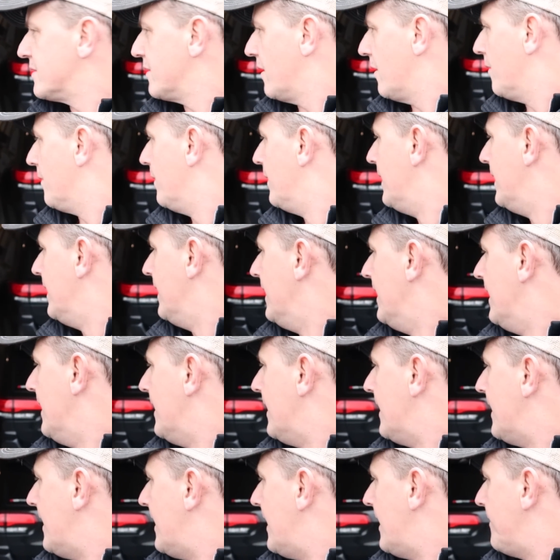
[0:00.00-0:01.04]
So
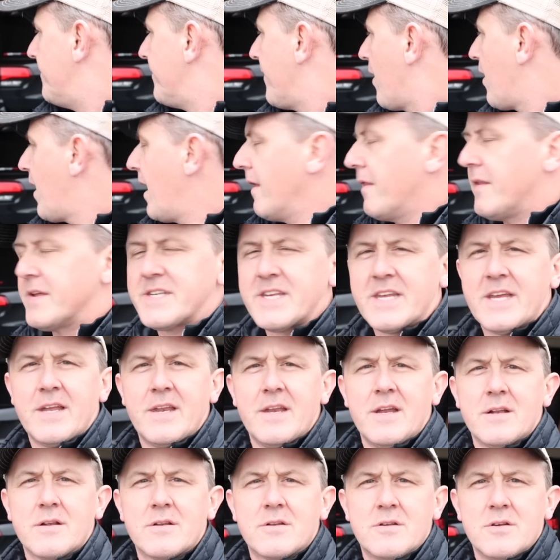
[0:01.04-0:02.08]
all right, let's get
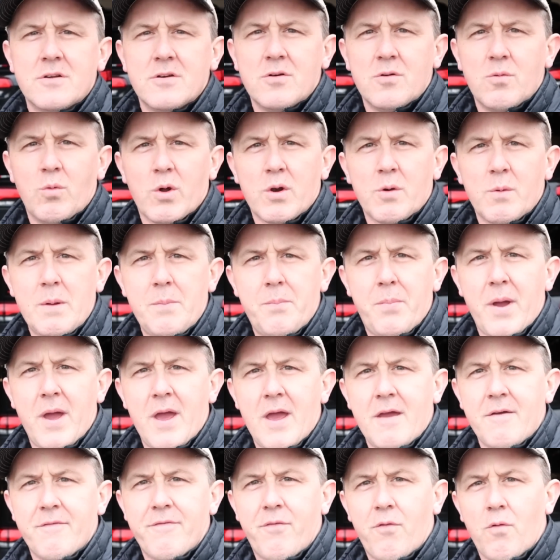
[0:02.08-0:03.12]
into what do we
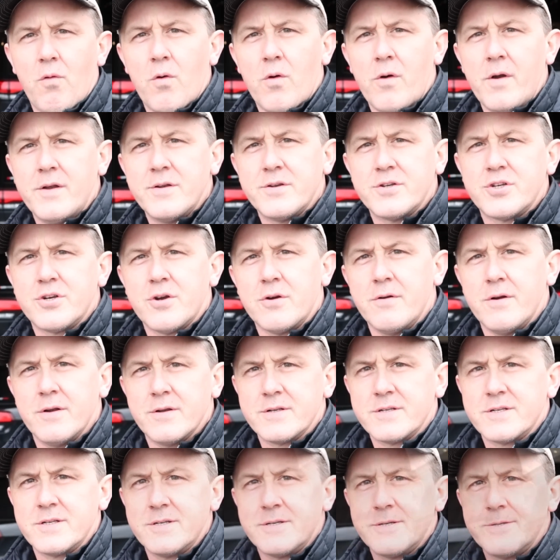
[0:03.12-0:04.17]
pay for
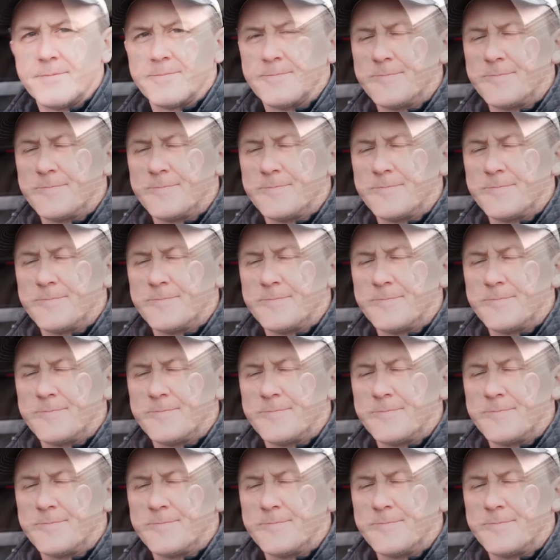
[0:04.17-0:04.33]
insurance.